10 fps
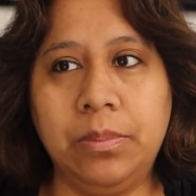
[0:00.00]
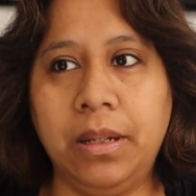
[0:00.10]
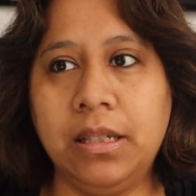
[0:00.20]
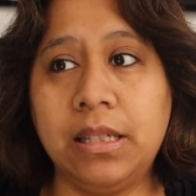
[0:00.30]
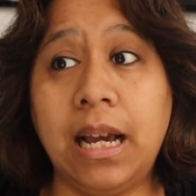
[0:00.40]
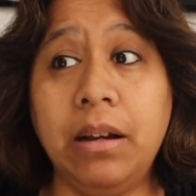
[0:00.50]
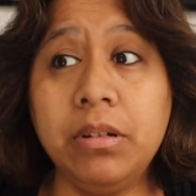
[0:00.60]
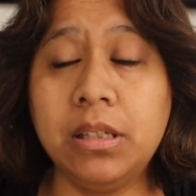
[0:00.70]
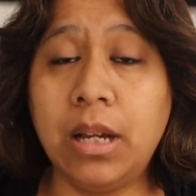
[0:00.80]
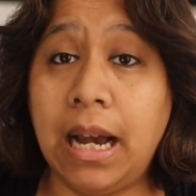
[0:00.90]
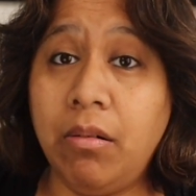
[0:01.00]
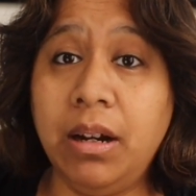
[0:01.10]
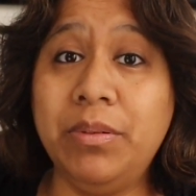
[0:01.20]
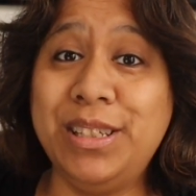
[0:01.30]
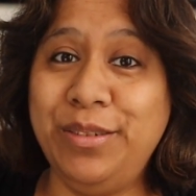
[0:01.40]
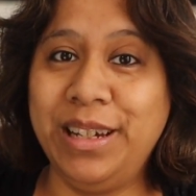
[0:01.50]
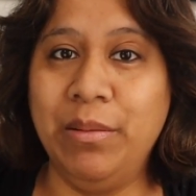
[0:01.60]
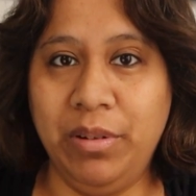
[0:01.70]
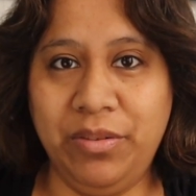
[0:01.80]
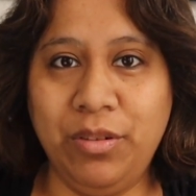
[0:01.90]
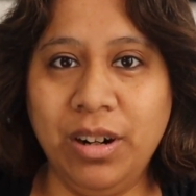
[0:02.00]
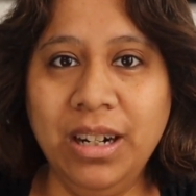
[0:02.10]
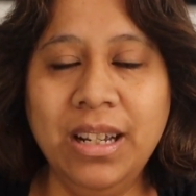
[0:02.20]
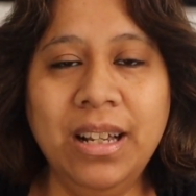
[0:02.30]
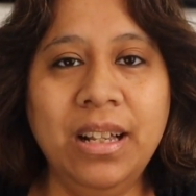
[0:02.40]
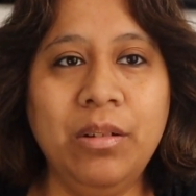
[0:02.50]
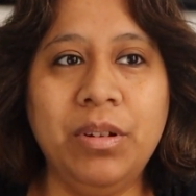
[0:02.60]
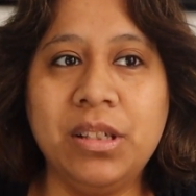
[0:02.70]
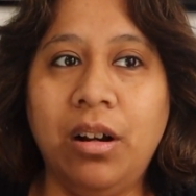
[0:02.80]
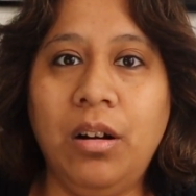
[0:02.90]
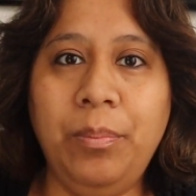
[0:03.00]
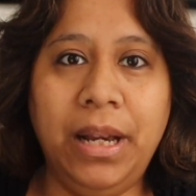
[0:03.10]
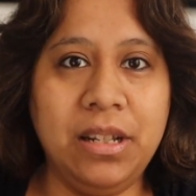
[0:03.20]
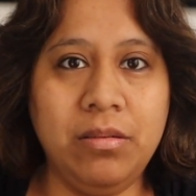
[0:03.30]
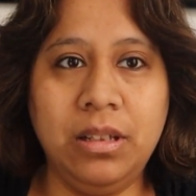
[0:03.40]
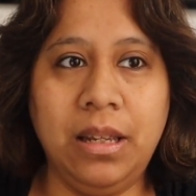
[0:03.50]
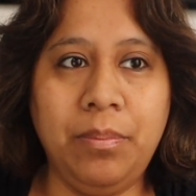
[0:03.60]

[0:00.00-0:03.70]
because how I was doing it before was all manually.